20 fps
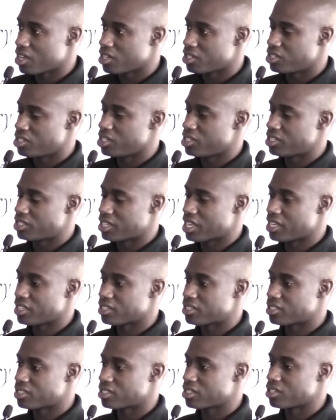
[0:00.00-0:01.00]
she
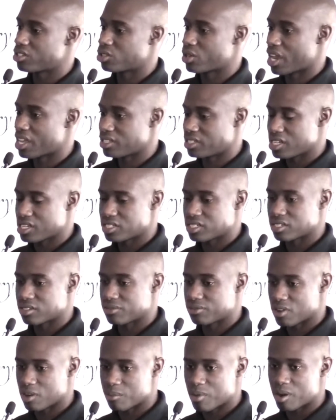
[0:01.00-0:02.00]
since
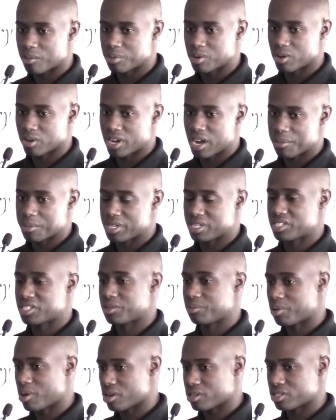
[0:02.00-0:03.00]
transitioned from our program and
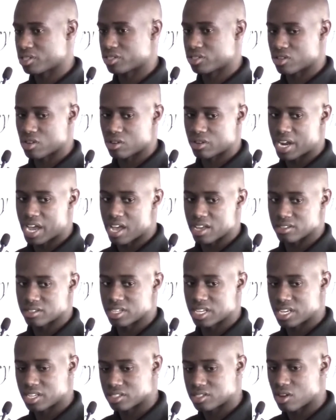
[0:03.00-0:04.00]
she purchased her own
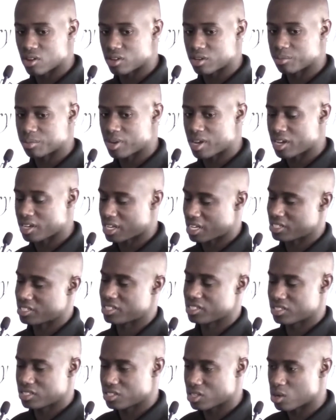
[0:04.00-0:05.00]
house in Tonopah, and
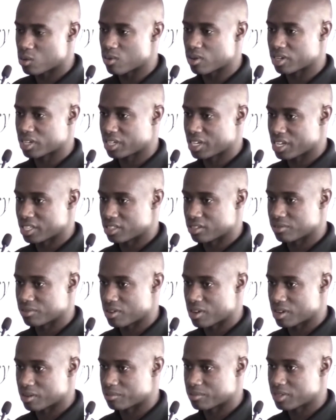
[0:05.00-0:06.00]
she's still working at the
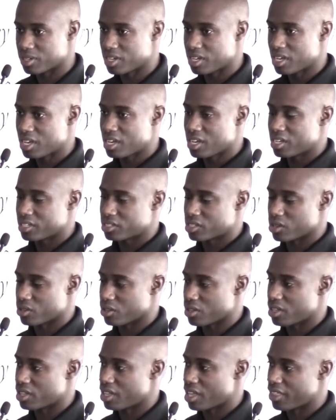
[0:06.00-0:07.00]
farm.
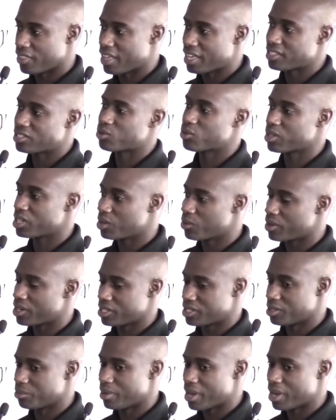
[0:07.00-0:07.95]
So, and that's really what it's